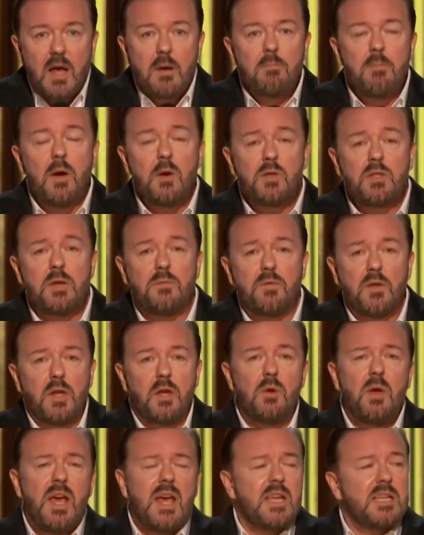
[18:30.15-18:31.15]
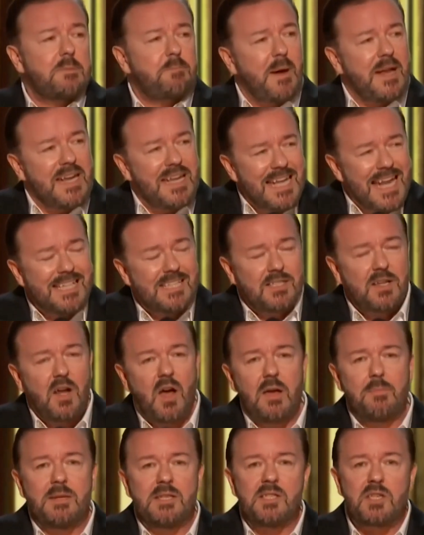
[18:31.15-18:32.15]
Most of you spent less
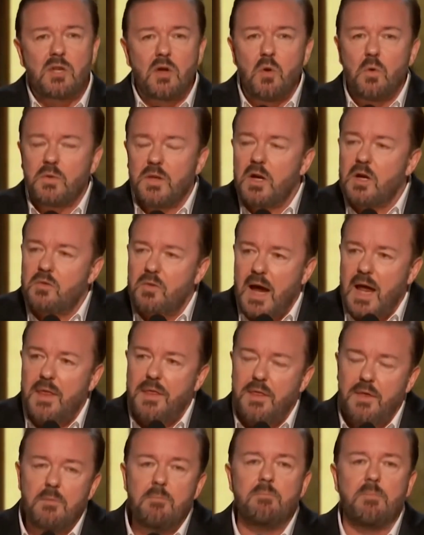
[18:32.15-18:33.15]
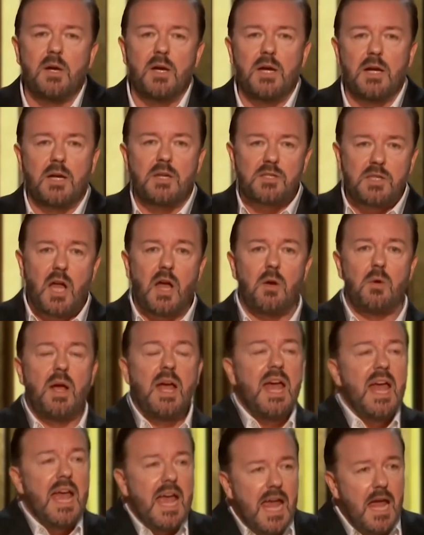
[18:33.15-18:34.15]
time in school than Greta Thunberg. So,
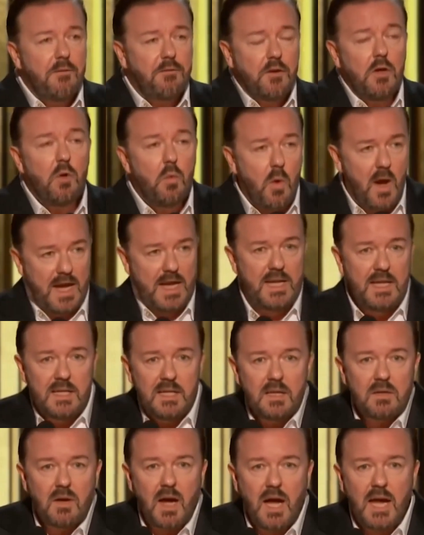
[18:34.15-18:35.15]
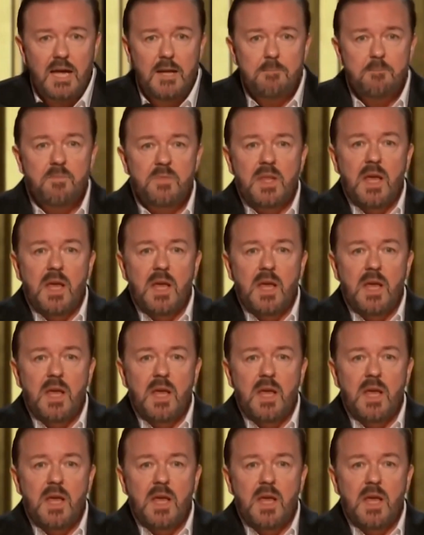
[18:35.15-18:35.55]
if you win, right,